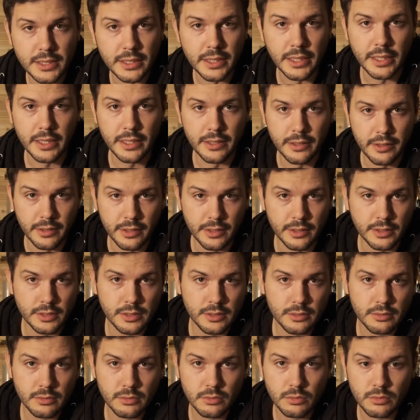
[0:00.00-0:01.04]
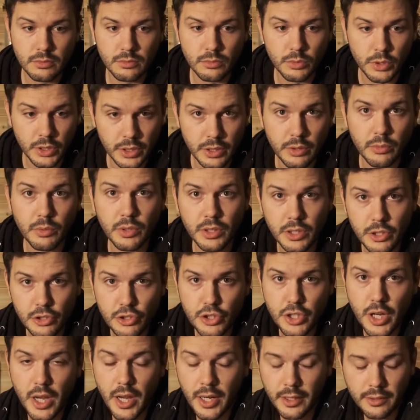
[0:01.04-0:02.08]
to get into this. Really, really
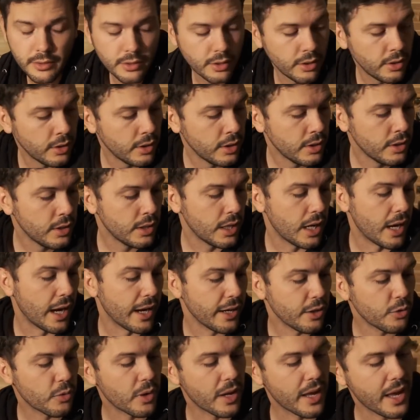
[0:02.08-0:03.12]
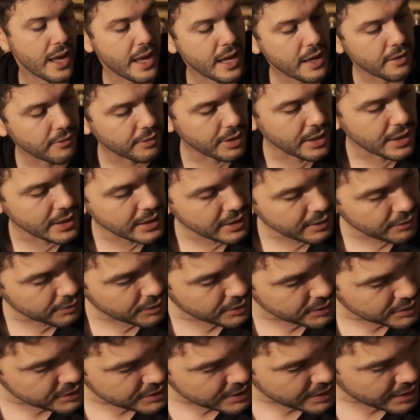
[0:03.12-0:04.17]
jacked. I don't have any of
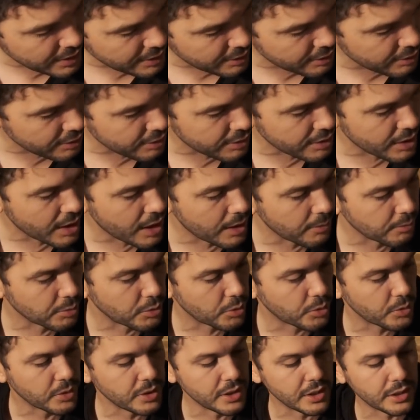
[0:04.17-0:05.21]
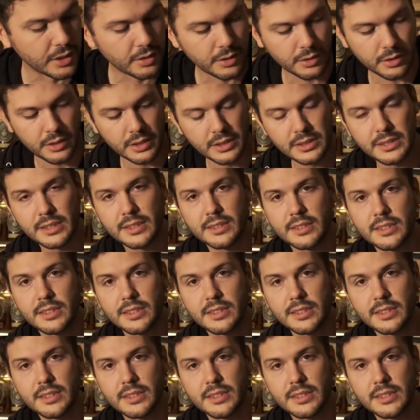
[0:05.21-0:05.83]
the standard Knob Creek. It's a